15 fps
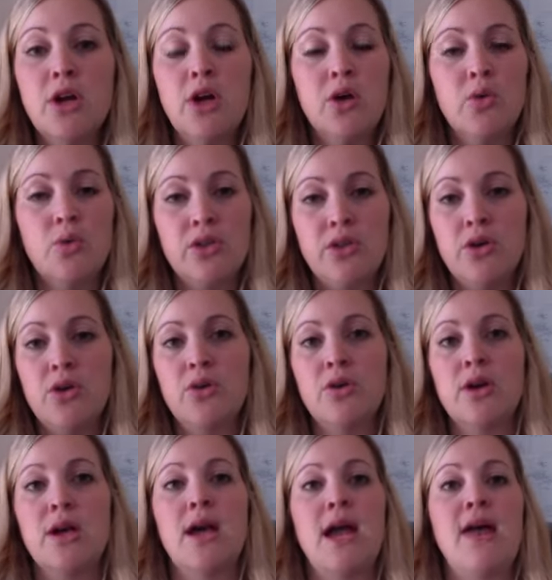with
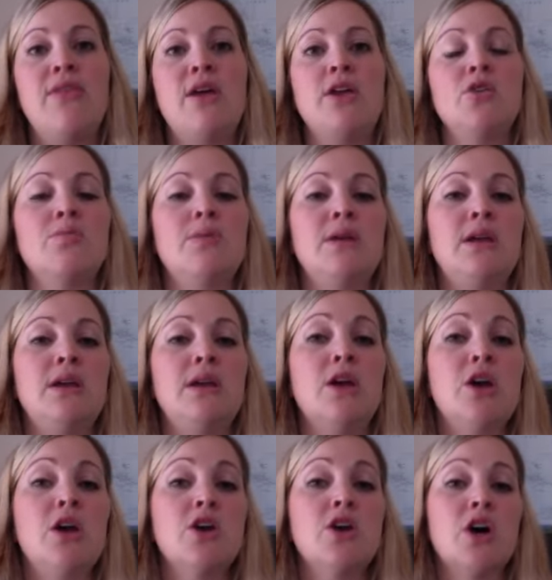yoga and that you're being
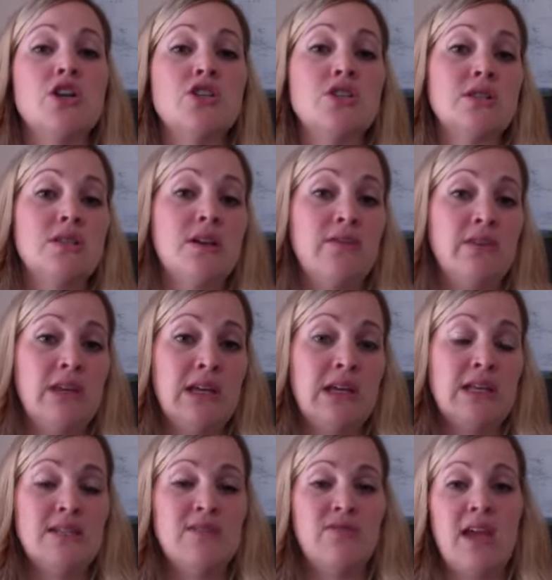cautious of
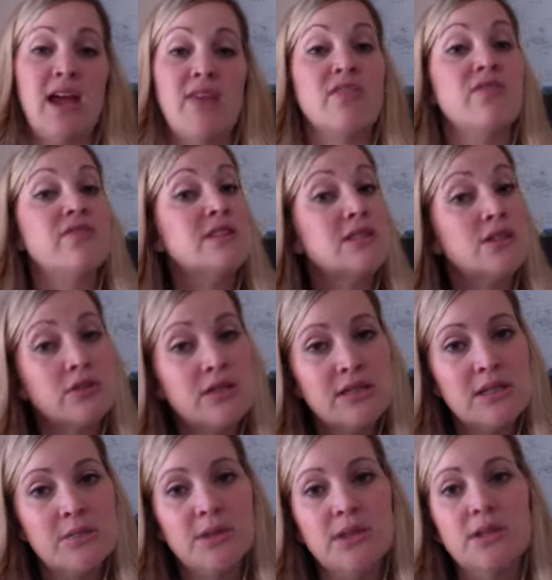kids. If they have a physical
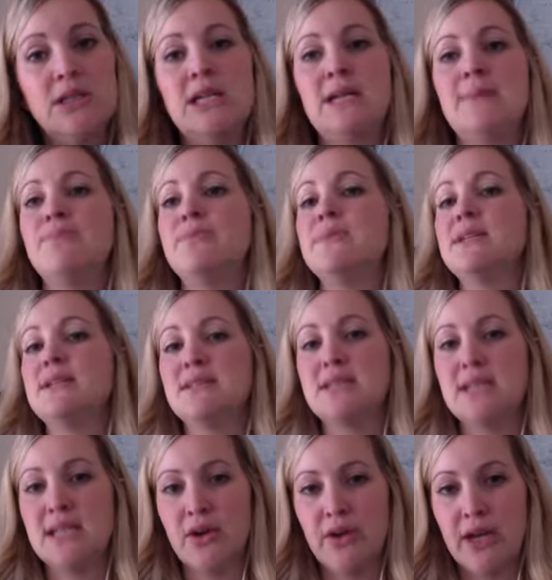disability,
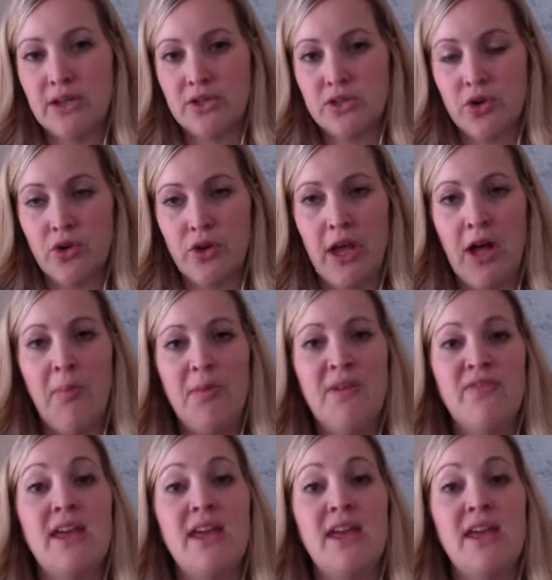seek out external help.